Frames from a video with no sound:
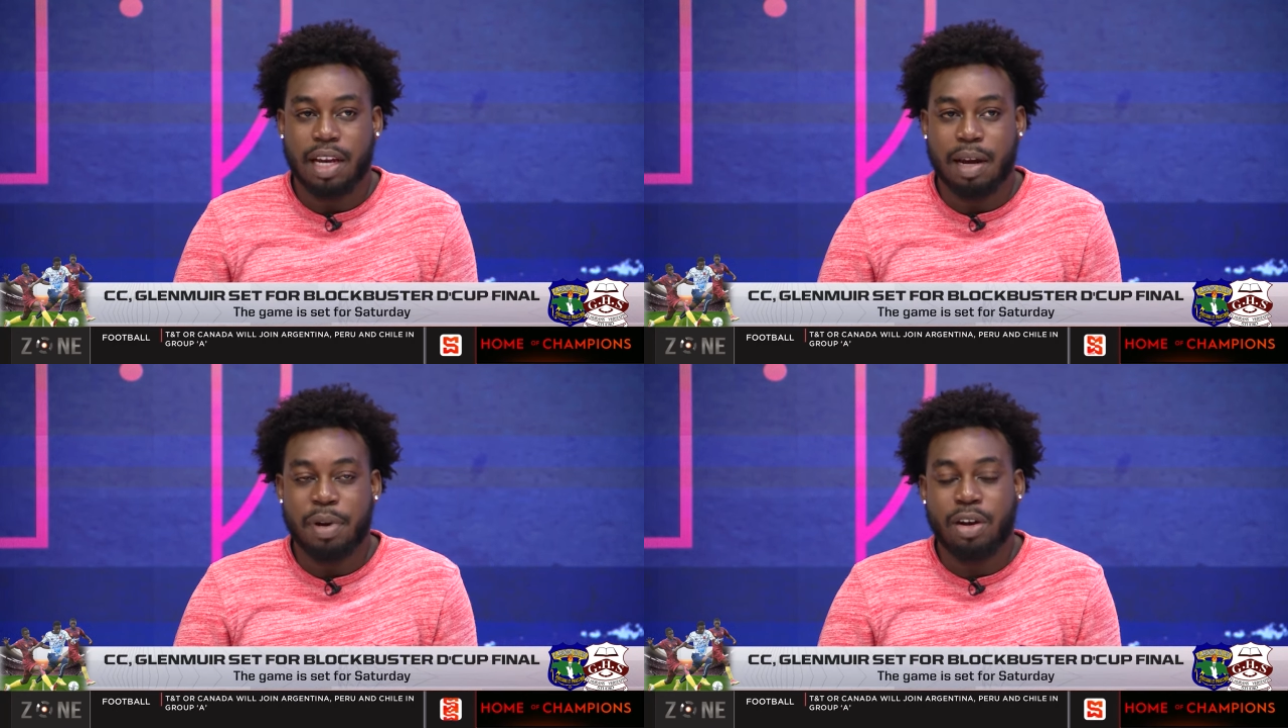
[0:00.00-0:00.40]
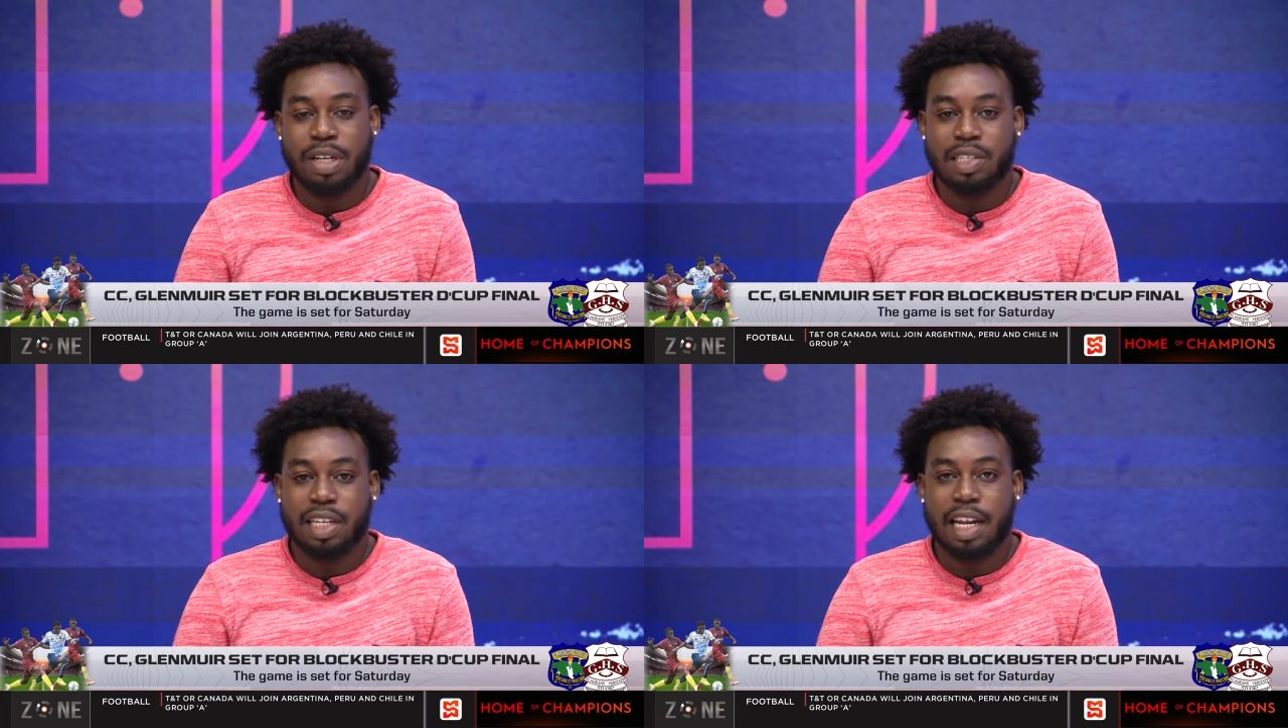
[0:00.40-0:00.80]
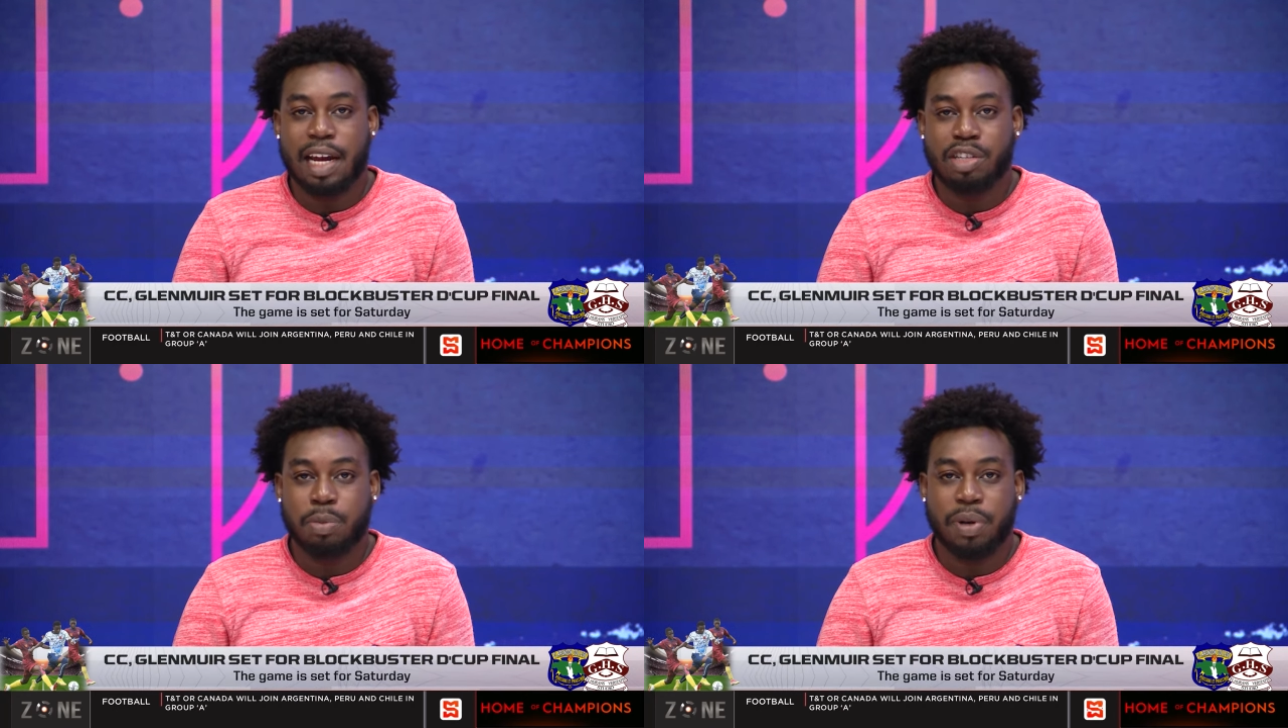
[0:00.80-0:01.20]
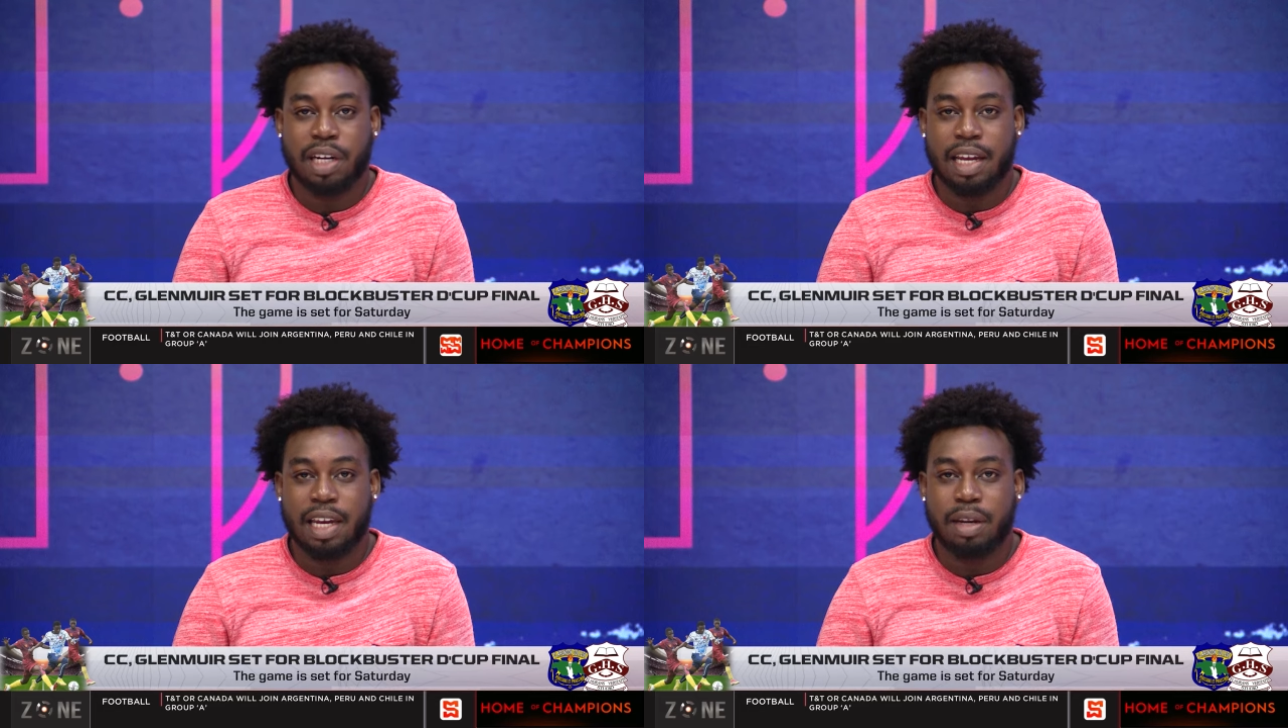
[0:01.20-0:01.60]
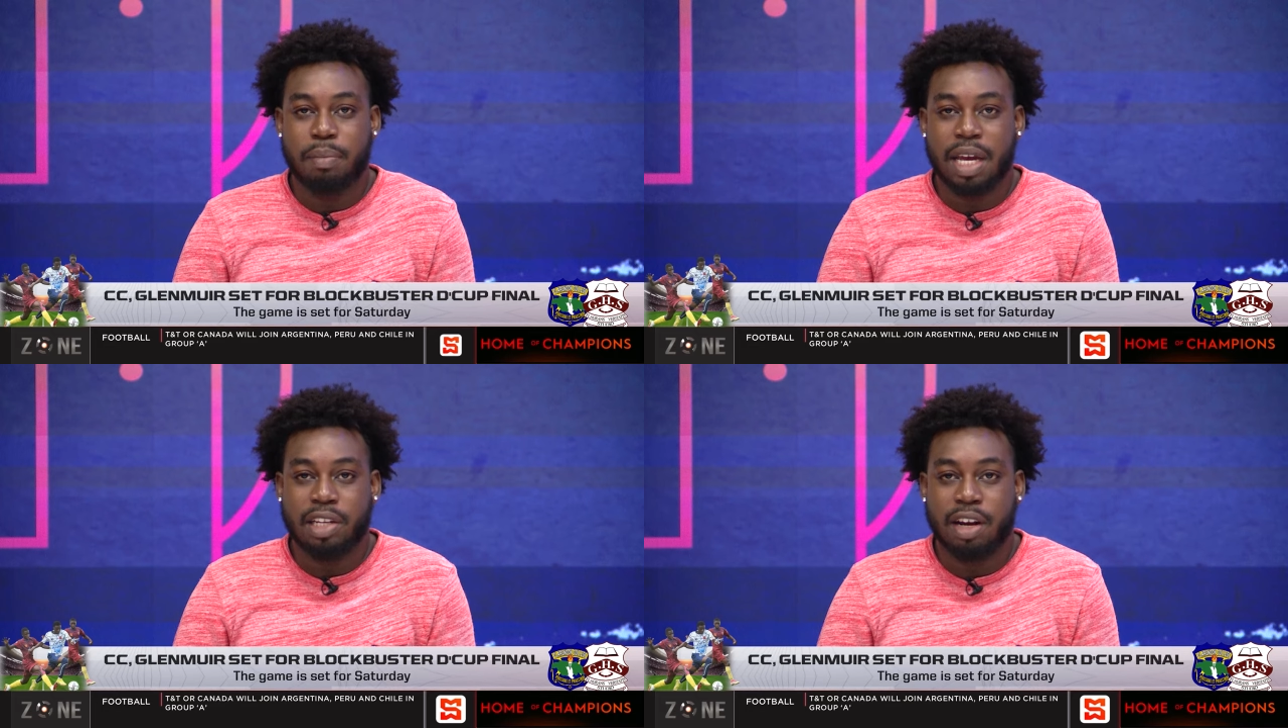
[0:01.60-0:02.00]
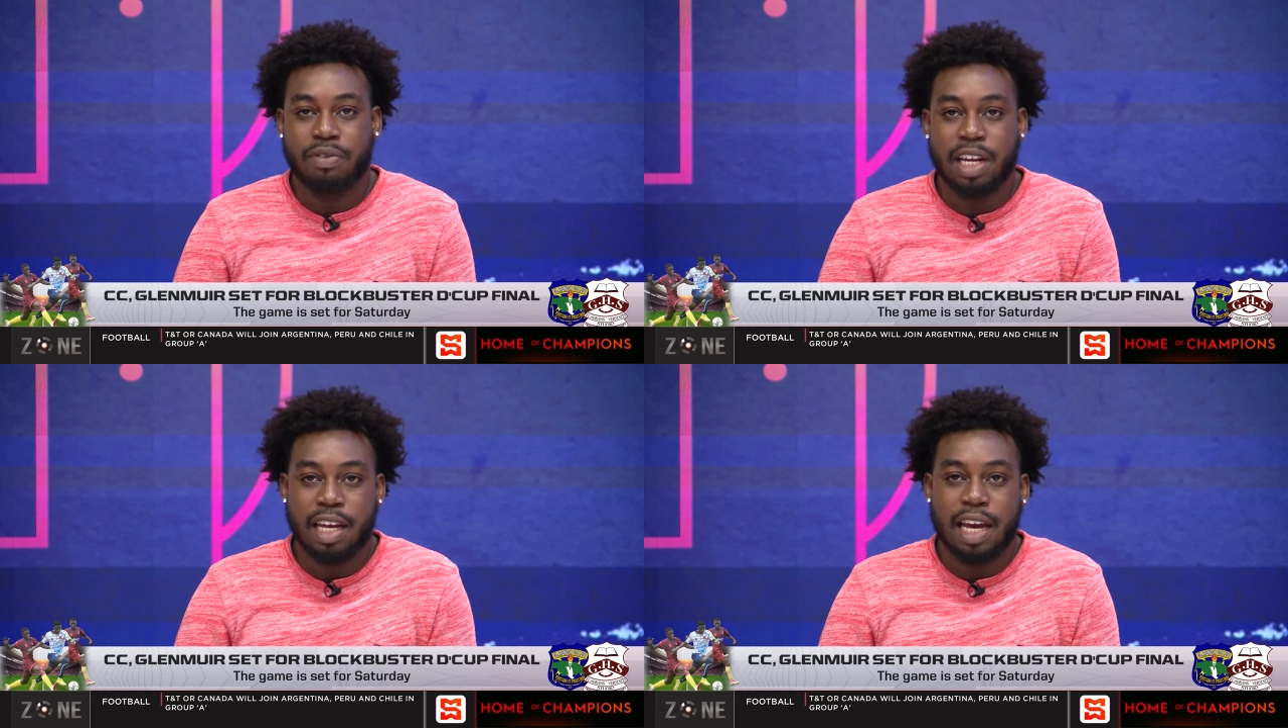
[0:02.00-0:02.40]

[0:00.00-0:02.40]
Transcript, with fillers: I'm not going to say that Andrew Peart can get the better of Lenny